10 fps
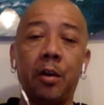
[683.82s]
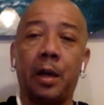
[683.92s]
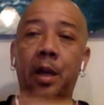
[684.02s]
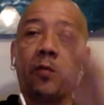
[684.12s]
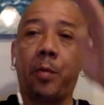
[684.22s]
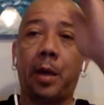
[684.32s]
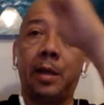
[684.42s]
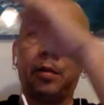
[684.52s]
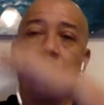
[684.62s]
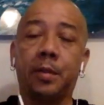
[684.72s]
and everybody
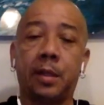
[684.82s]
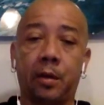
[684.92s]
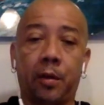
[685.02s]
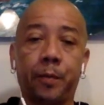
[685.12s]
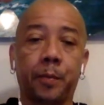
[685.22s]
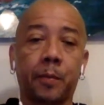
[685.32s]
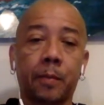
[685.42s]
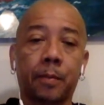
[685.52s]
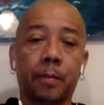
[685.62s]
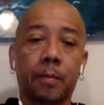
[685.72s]
else was here.
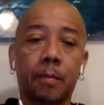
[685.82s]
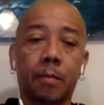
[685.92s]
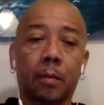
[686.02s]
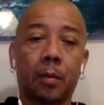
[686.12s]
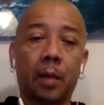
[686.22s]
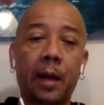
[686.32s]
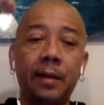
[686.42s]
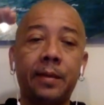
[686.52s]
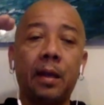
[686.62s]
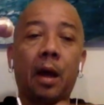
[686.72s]
And I
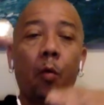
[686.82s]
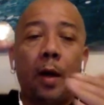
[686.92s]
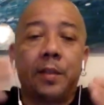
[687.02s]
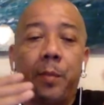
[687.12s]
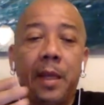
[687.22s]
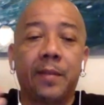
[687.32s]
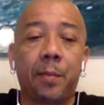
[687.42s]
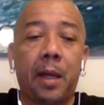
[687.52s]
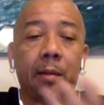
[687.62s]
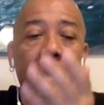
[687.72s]
said, I want to be this
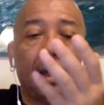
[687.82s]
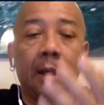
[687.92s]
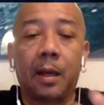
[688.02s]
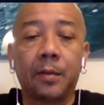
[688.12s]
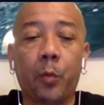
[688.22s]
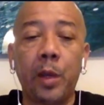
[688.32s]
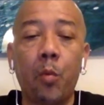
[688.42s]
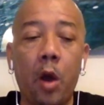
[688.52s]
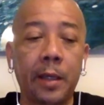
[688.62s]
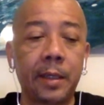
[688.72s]
man because when he
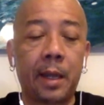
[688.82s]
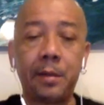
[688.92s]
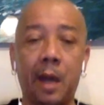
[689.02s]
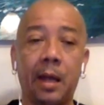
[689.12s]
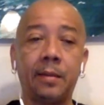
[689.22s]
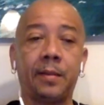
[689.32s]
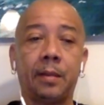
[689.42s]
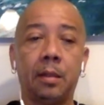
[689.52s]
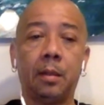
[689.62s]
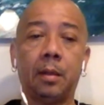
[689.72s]
walk in a dance,
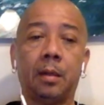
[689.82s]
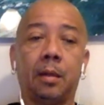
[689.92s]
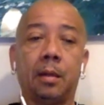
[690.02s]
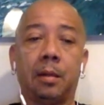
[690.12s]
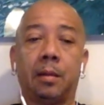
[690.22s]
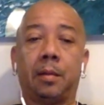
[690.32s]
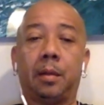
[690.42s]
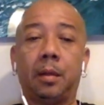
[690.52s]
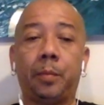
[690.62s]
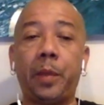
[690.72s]

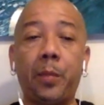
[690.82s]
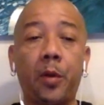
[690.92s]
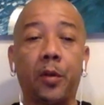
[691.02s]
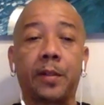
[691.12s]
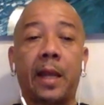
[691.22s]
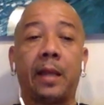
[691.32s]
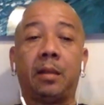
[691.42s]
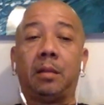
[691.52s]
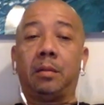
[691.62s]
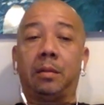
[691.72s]
people just like
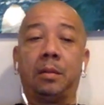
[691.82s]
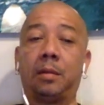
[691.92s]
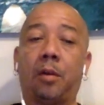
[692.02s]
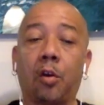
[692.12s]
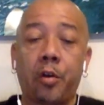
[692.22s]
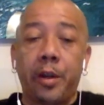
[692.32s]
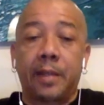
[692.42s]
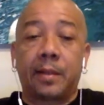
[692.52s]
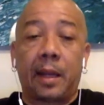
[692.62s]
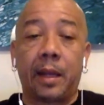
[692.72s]
go
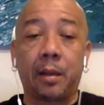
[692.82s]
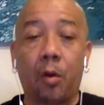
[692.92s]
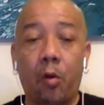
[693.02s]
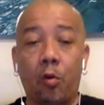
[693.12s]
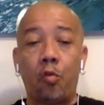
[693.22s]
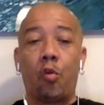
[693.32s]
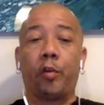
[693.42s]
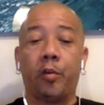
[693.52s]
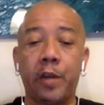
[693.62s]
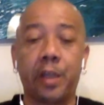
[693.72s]
crazy, like, oh,
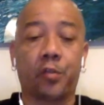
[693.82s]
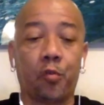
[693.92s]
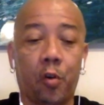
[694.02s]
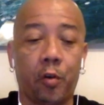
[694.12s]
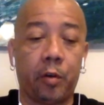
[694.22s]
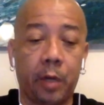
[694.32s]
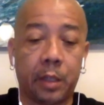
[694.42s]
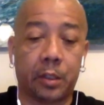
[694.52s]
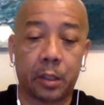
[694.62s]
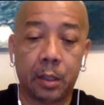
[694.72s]
Rory reach, Rory
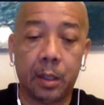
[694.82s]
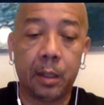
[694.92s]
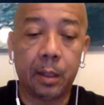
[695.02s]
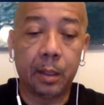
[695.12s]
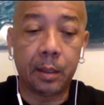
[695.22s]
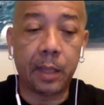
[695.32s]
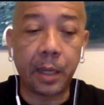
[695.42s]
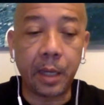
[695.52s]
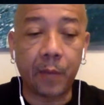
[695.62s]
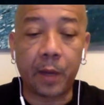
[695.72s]
reach. Mm-hmm.
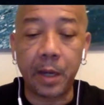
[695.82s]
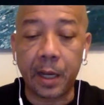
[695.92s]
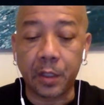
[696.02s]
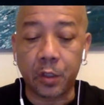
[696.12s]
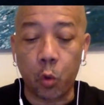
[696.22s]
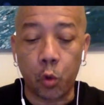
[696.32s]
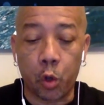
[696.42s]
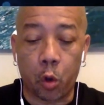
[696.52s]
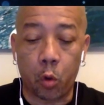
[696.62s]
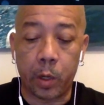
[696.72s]
Then you have a next youth
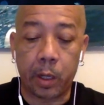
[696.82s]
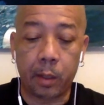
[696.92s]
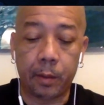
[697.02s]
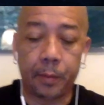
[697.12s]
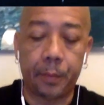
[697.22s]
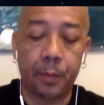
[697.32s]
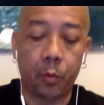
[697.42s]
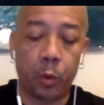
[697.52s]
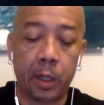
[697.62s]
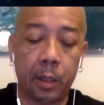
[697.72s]
now where,
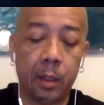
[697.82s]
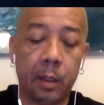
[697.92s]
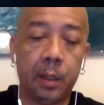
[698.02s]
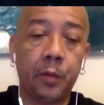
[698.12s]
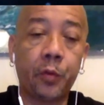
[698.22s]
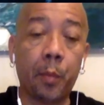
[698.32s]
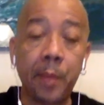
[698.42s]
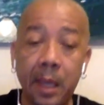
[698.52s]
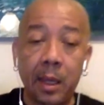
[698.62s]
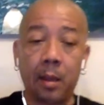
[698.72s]
where to
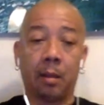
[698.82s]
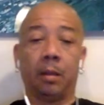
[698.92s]
me